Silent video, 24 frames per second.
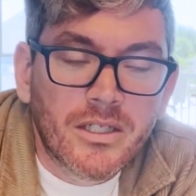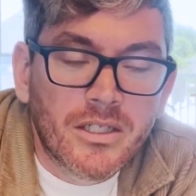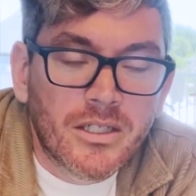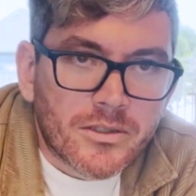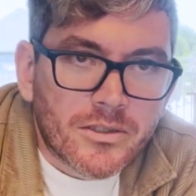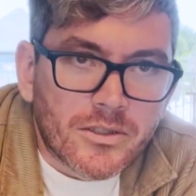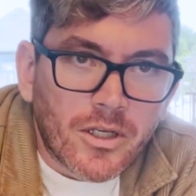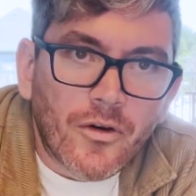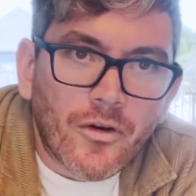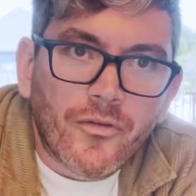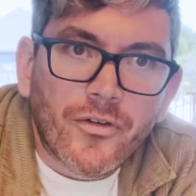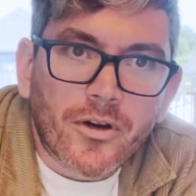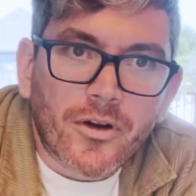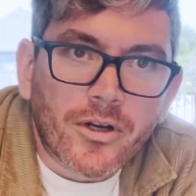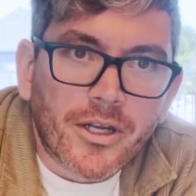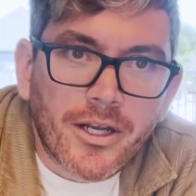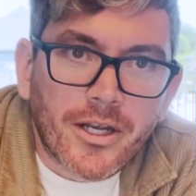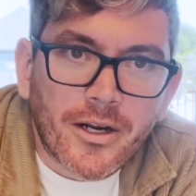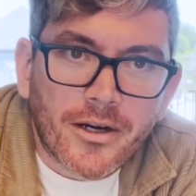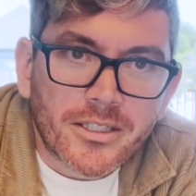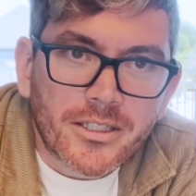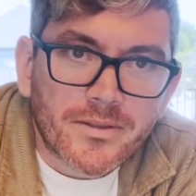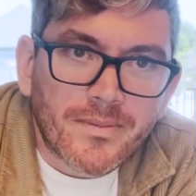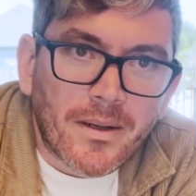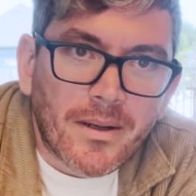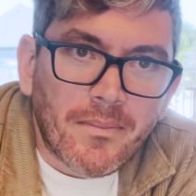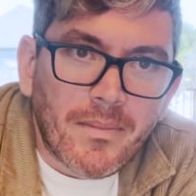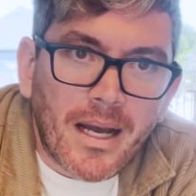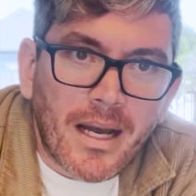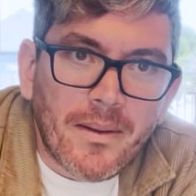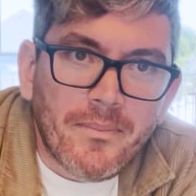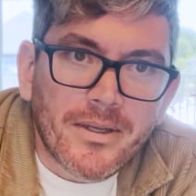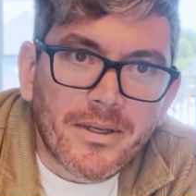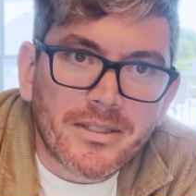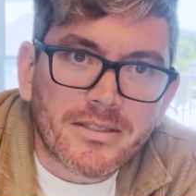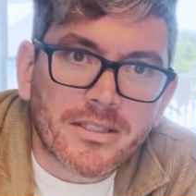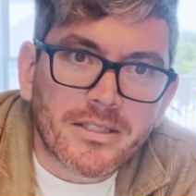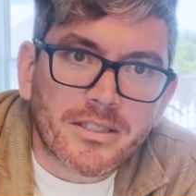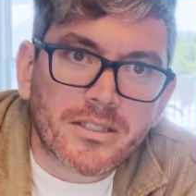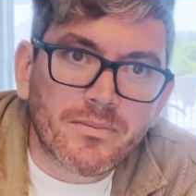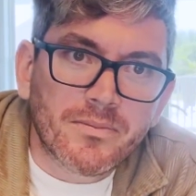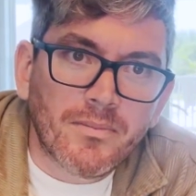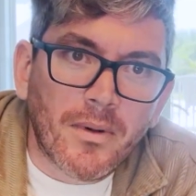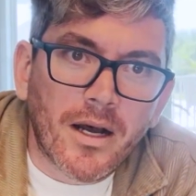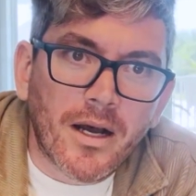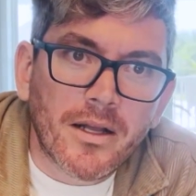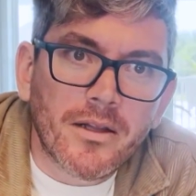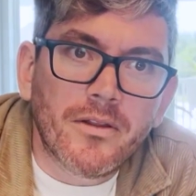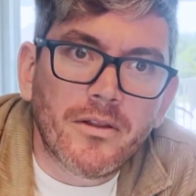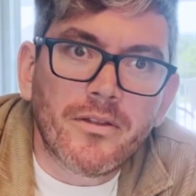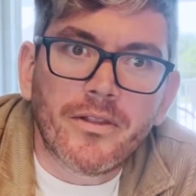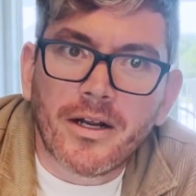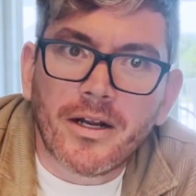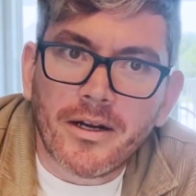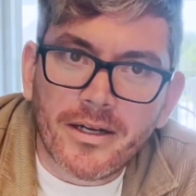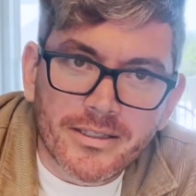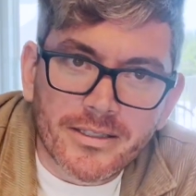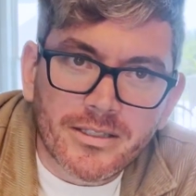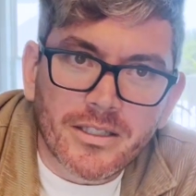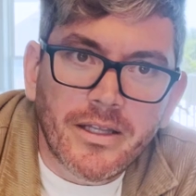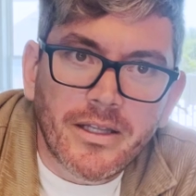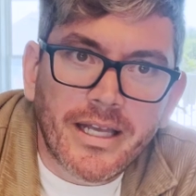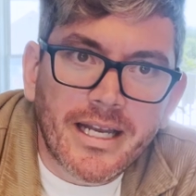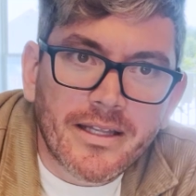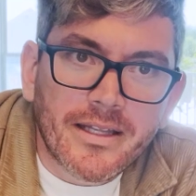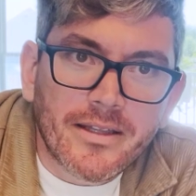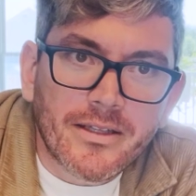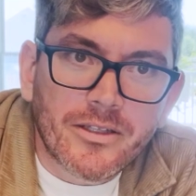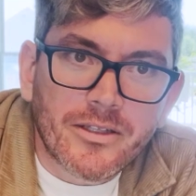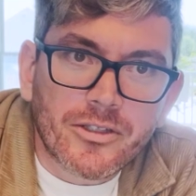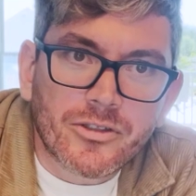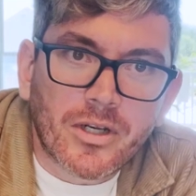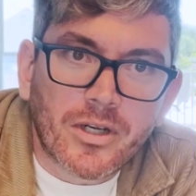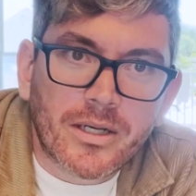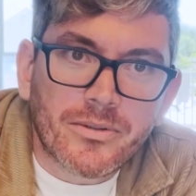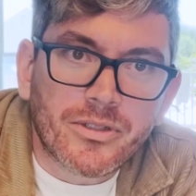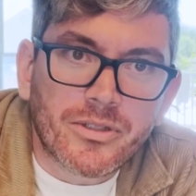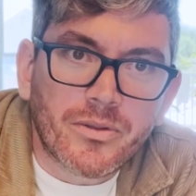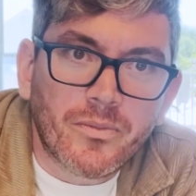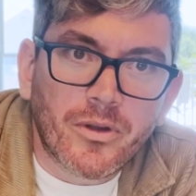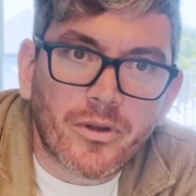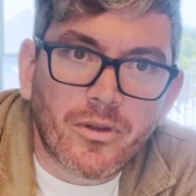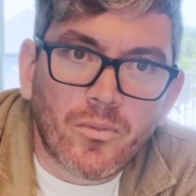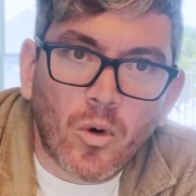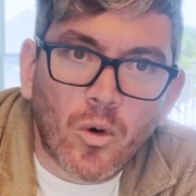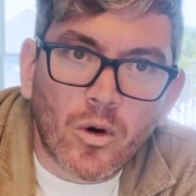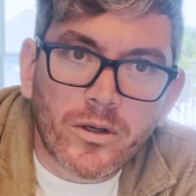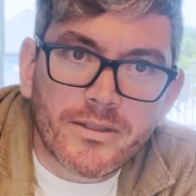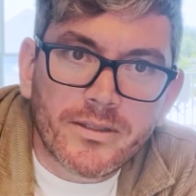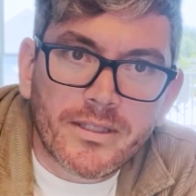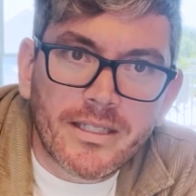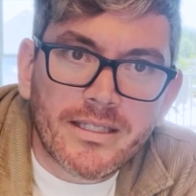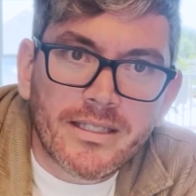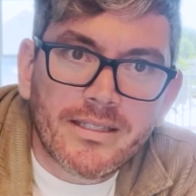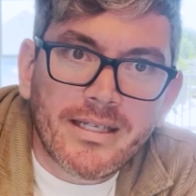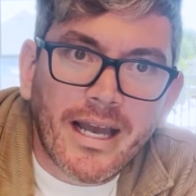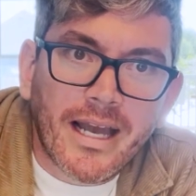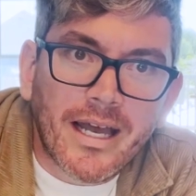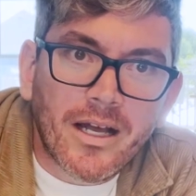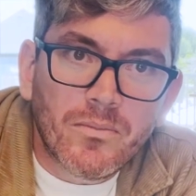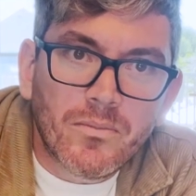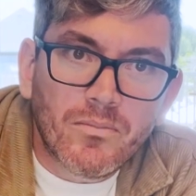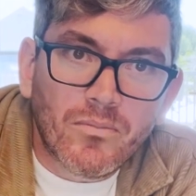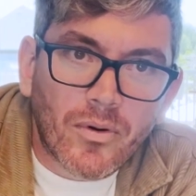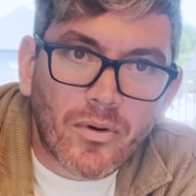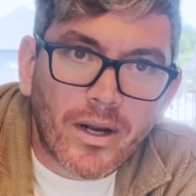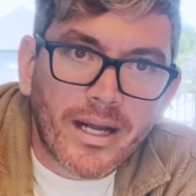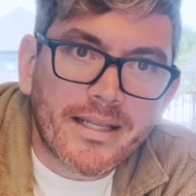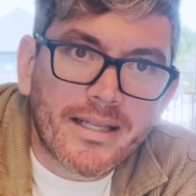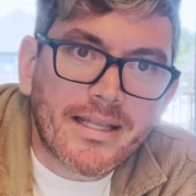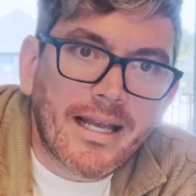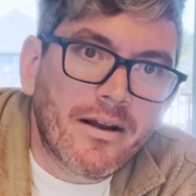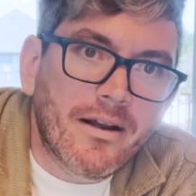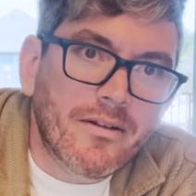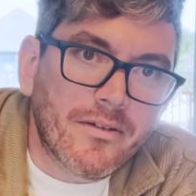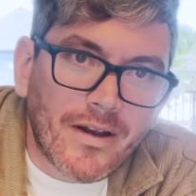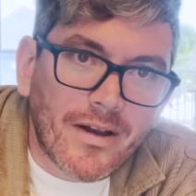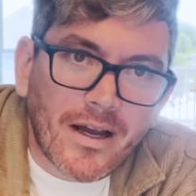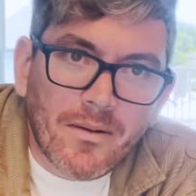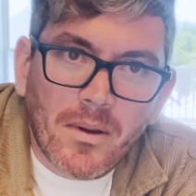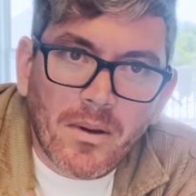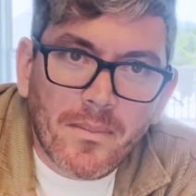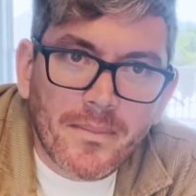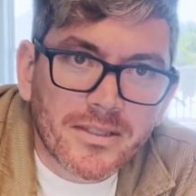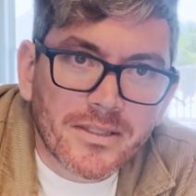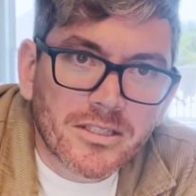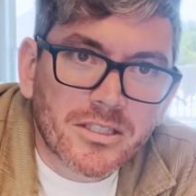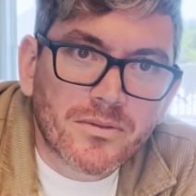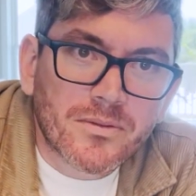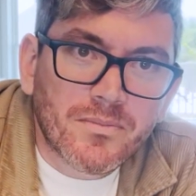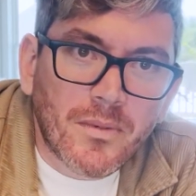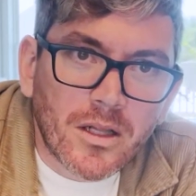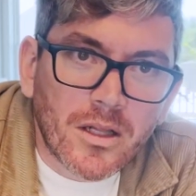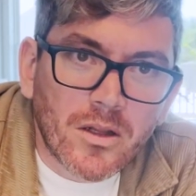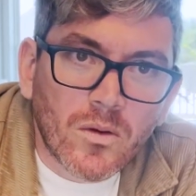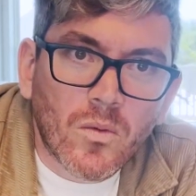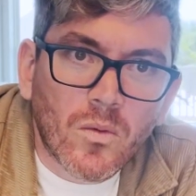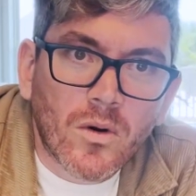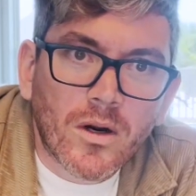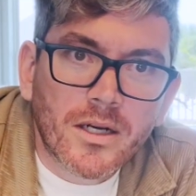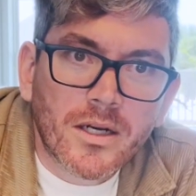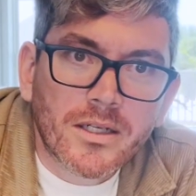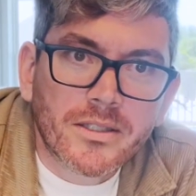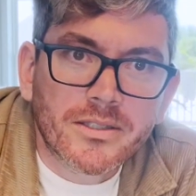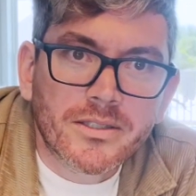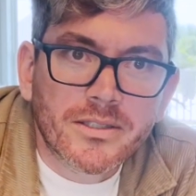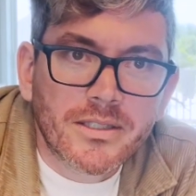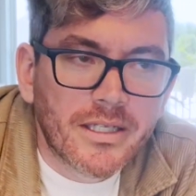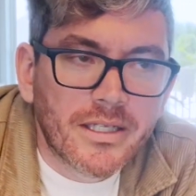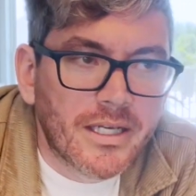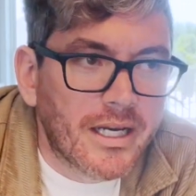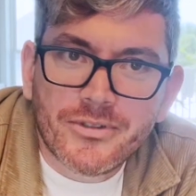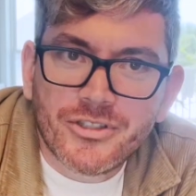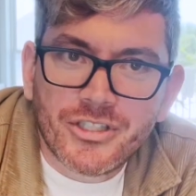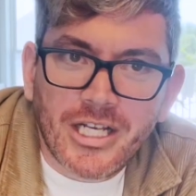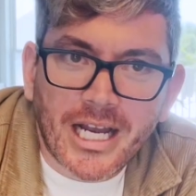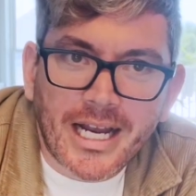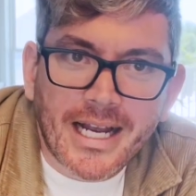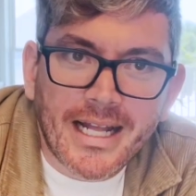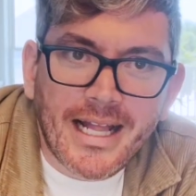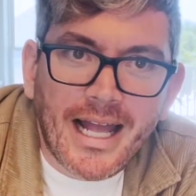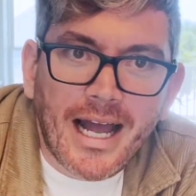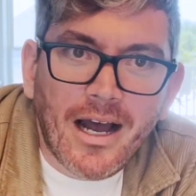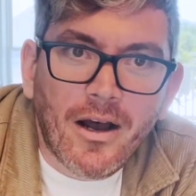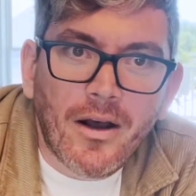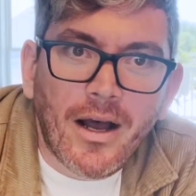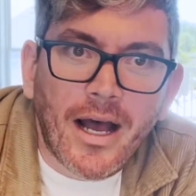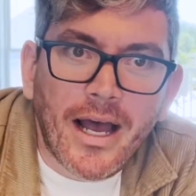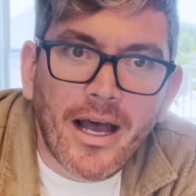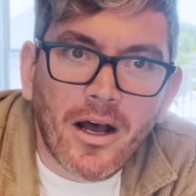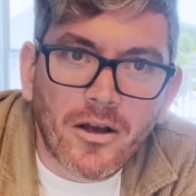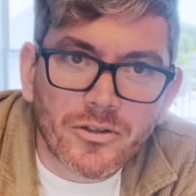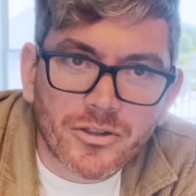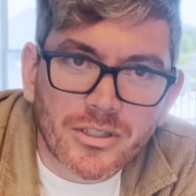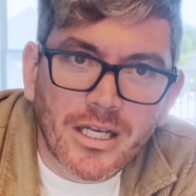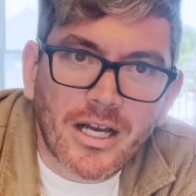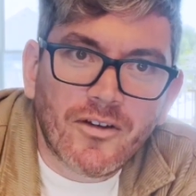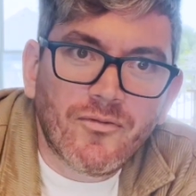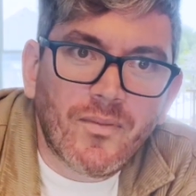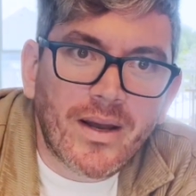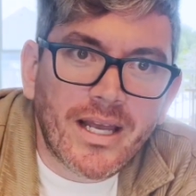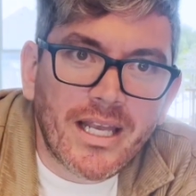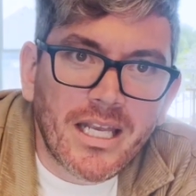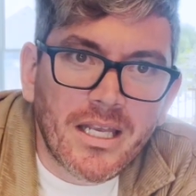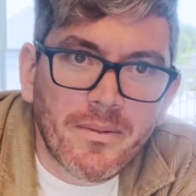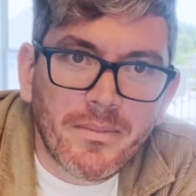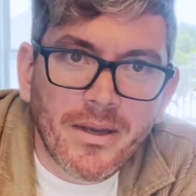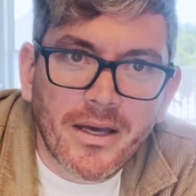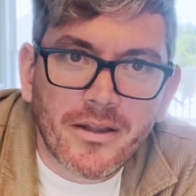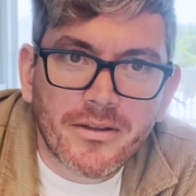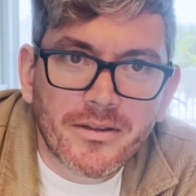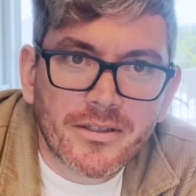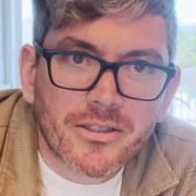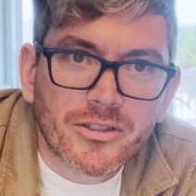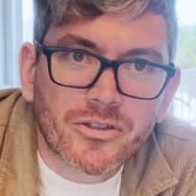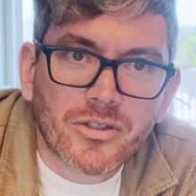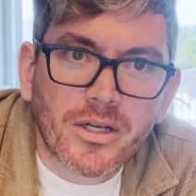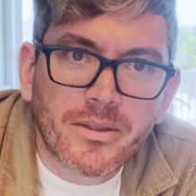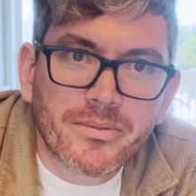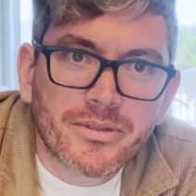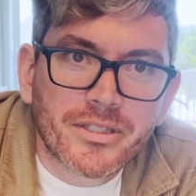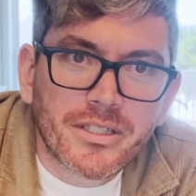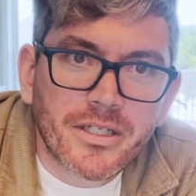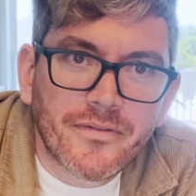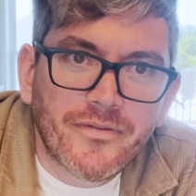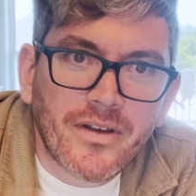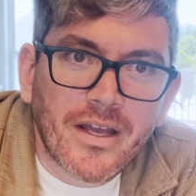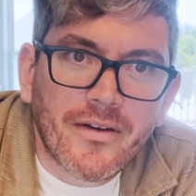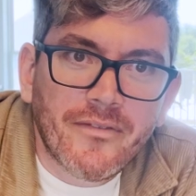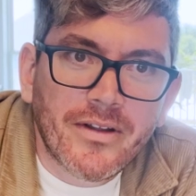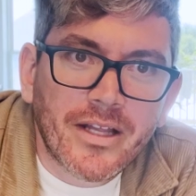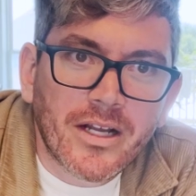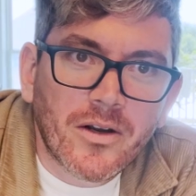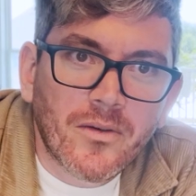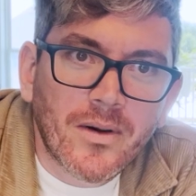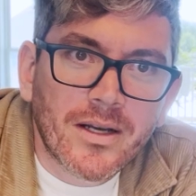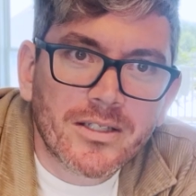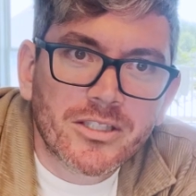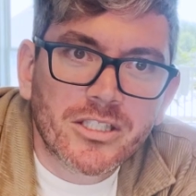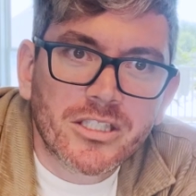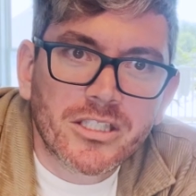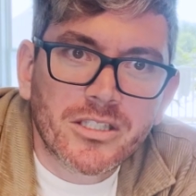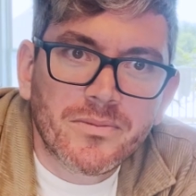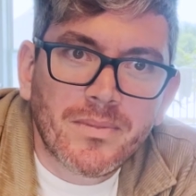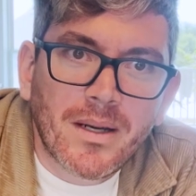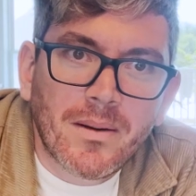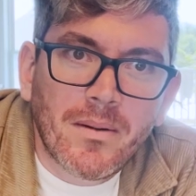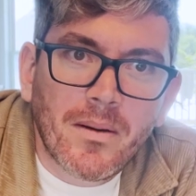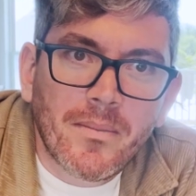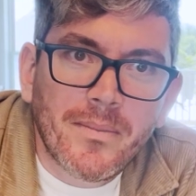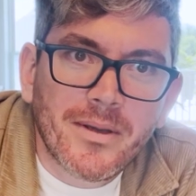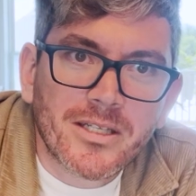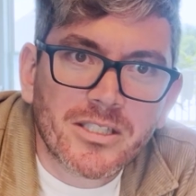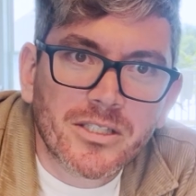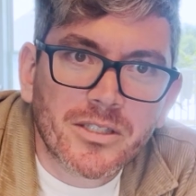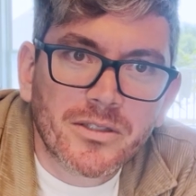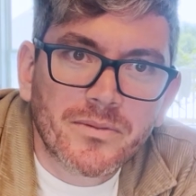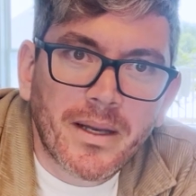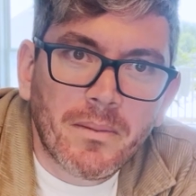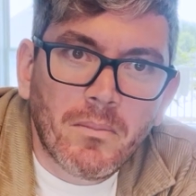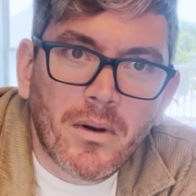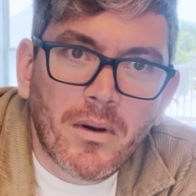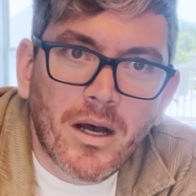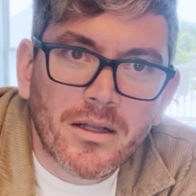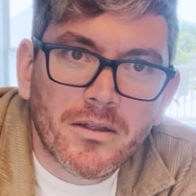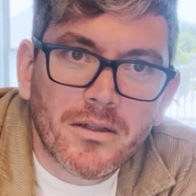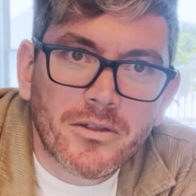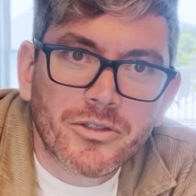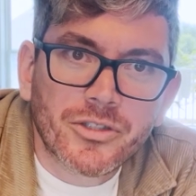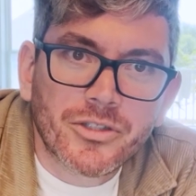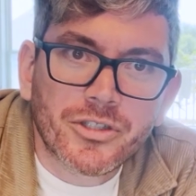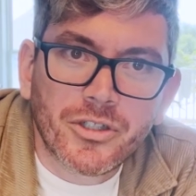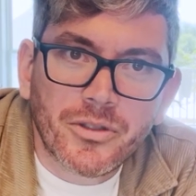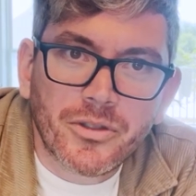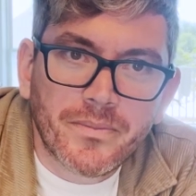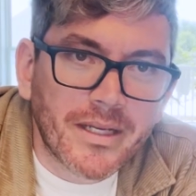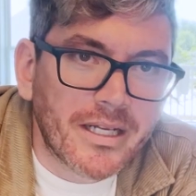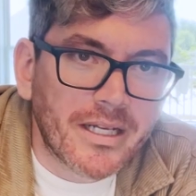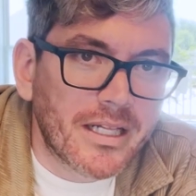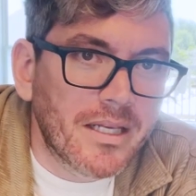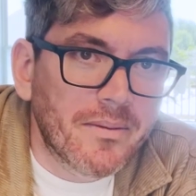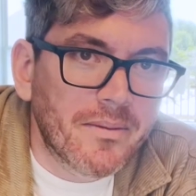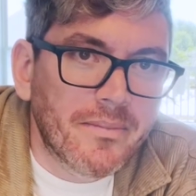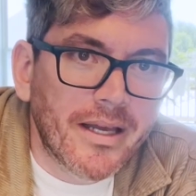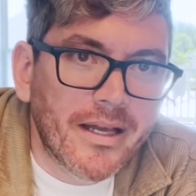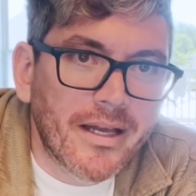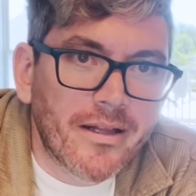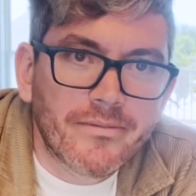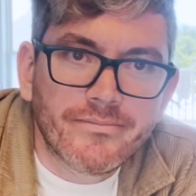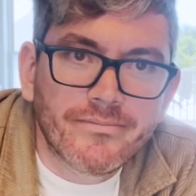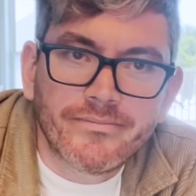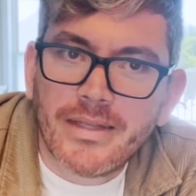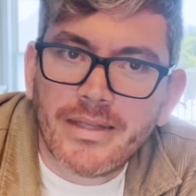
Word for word: So if you're curious about my business model, there is a link in the description with more detailed breakdown of how my business model works. Check it out. I also have my email in the description. If you have any questions about my business model, shoot me an email.